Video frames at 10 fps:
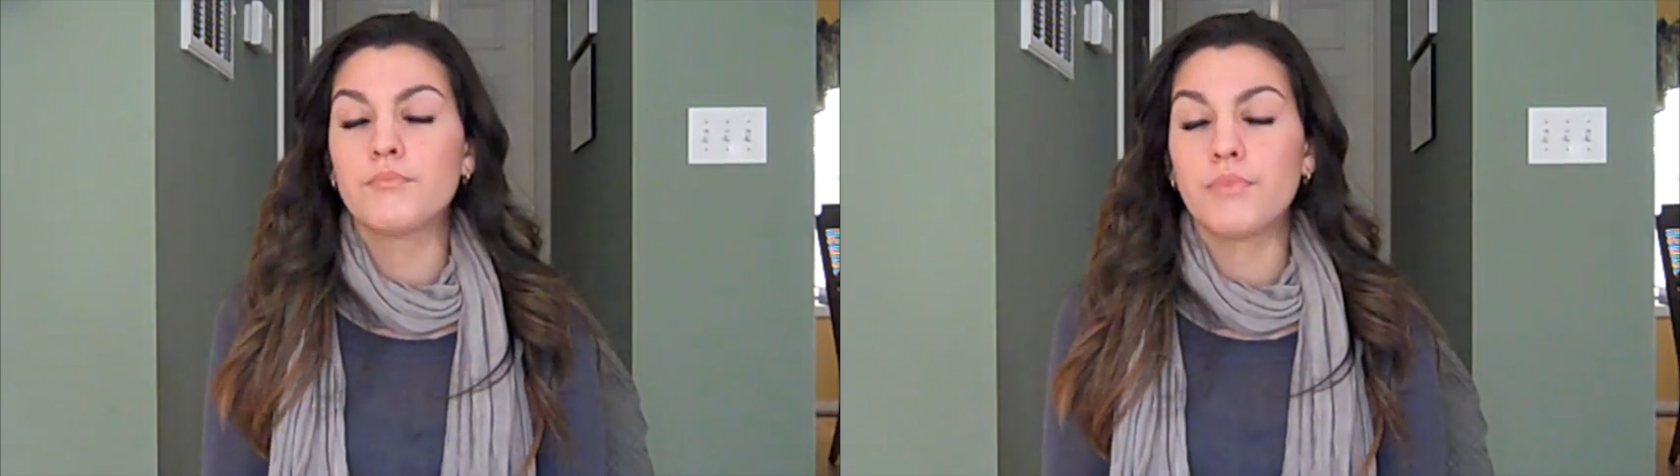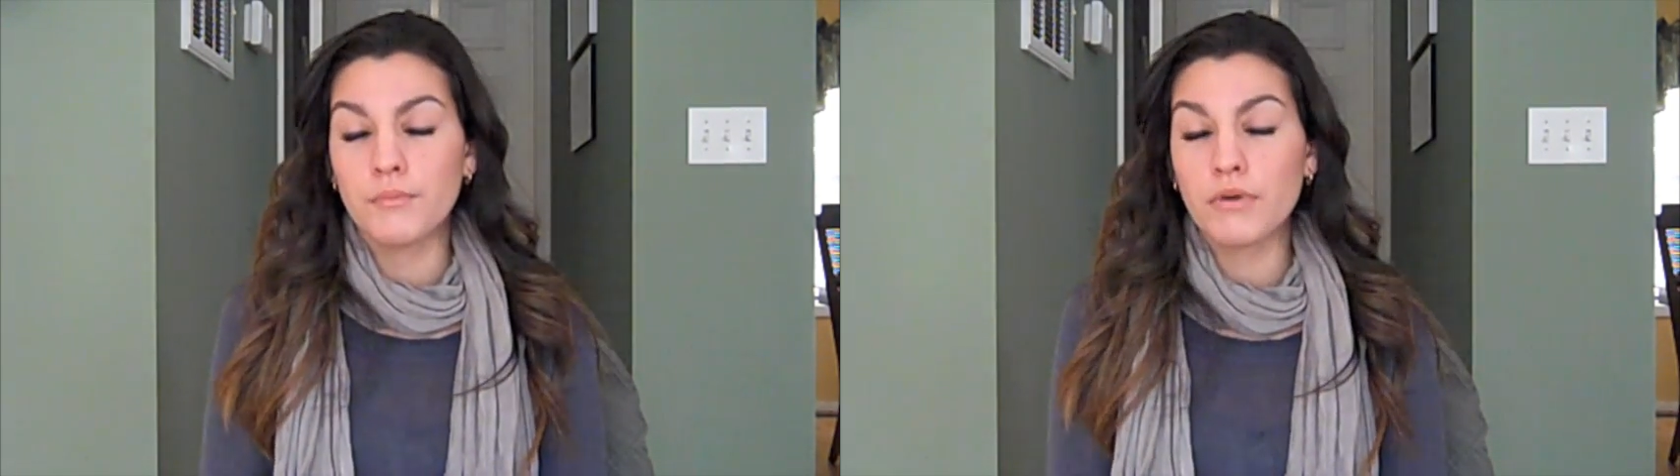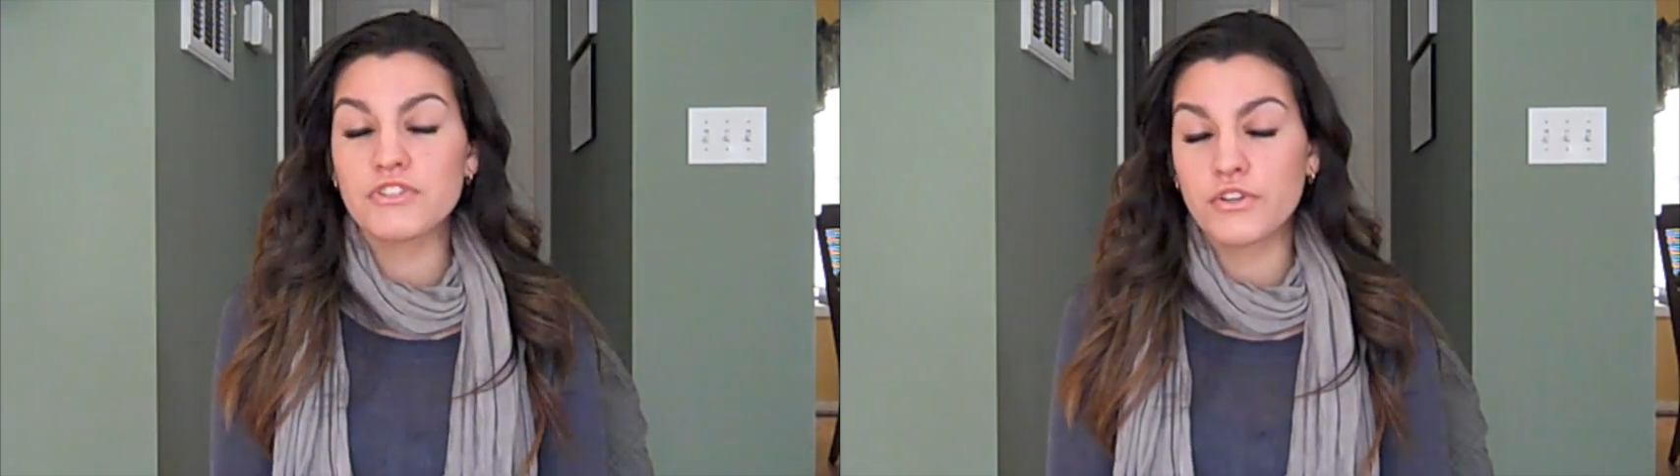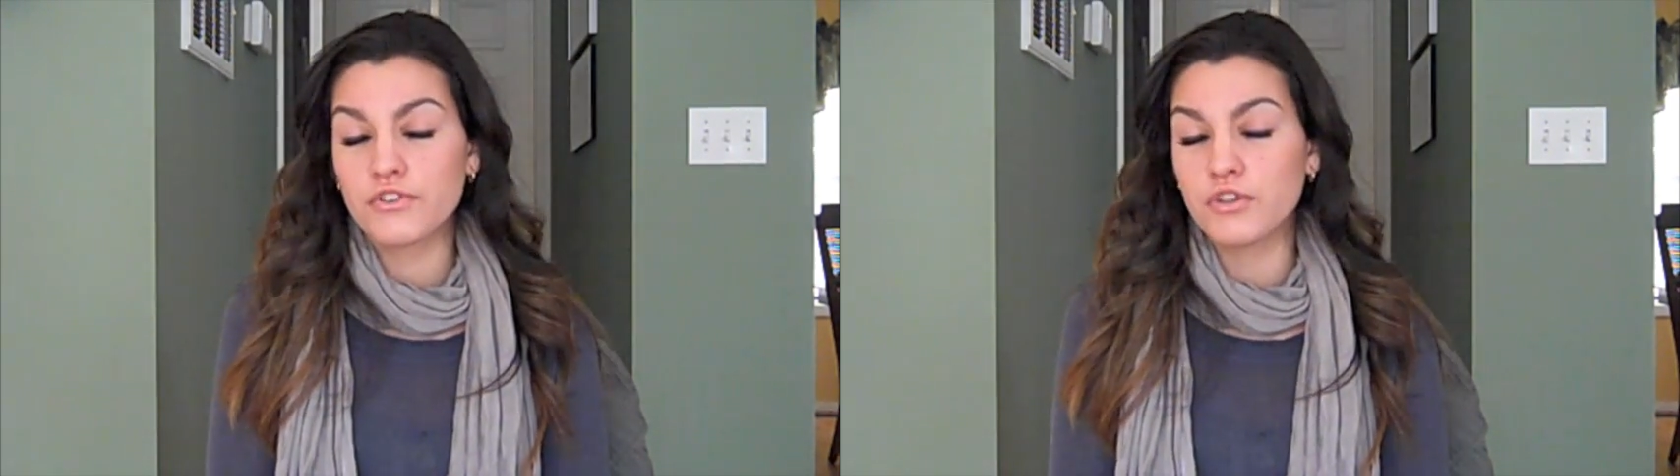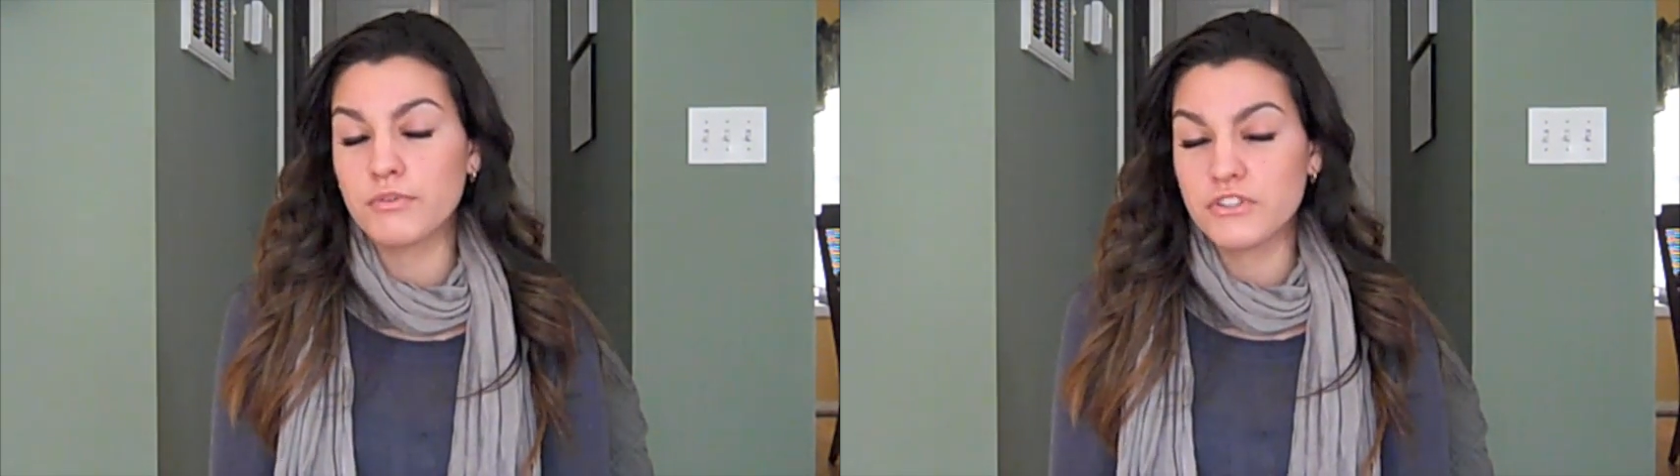But most
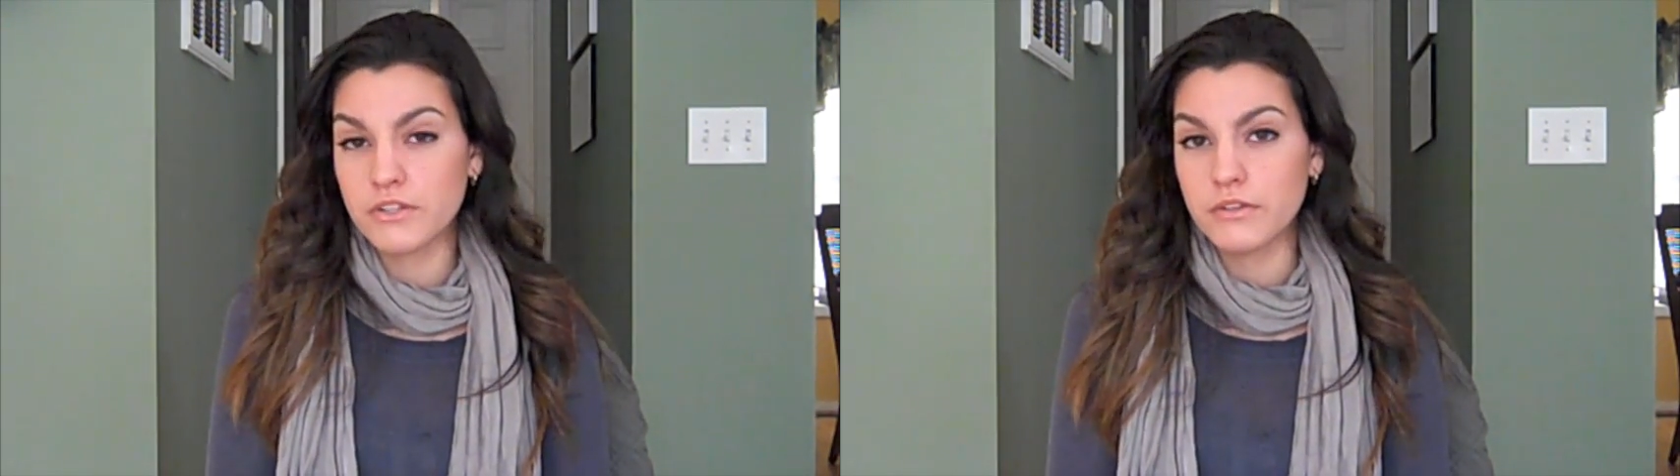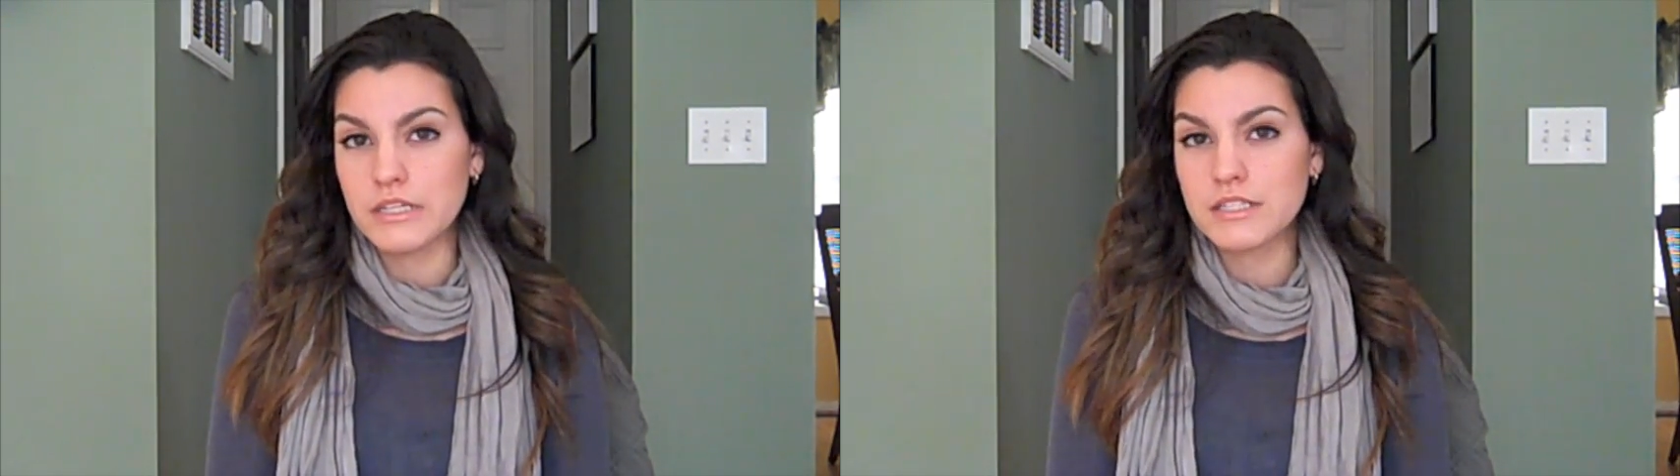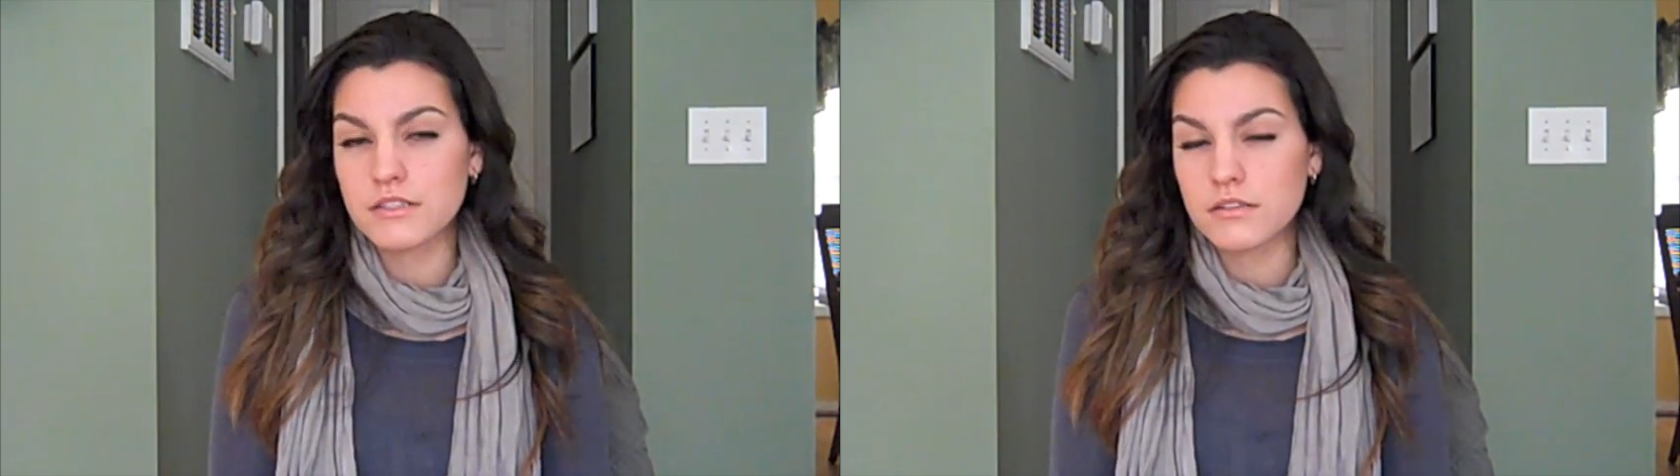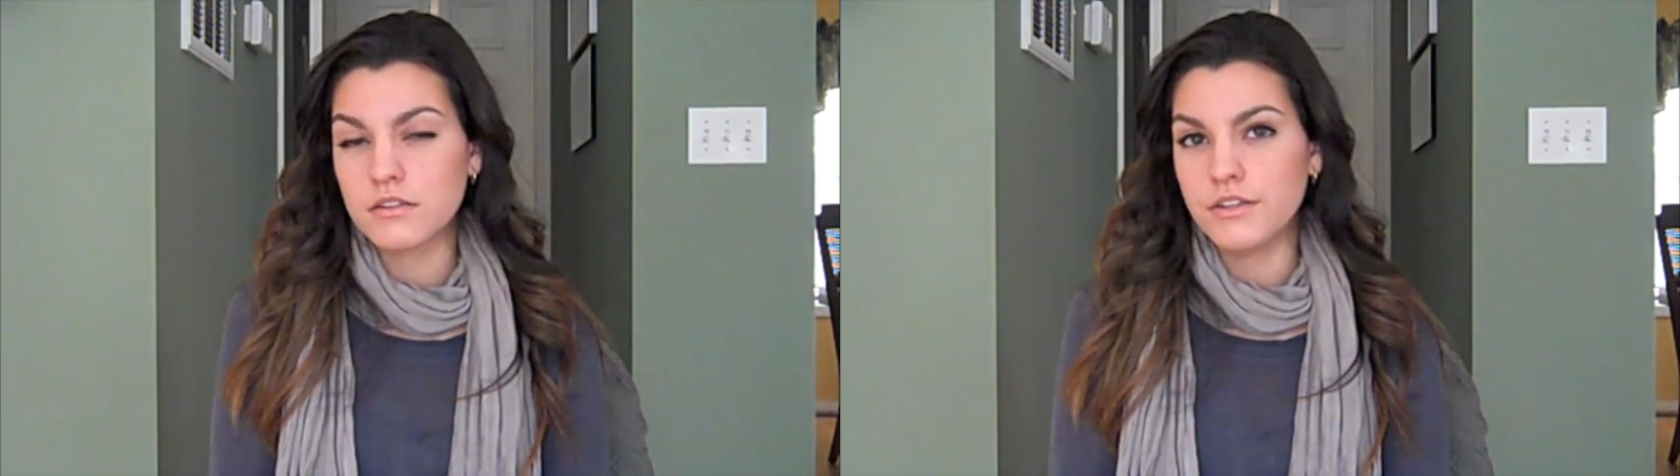YouTubers do this,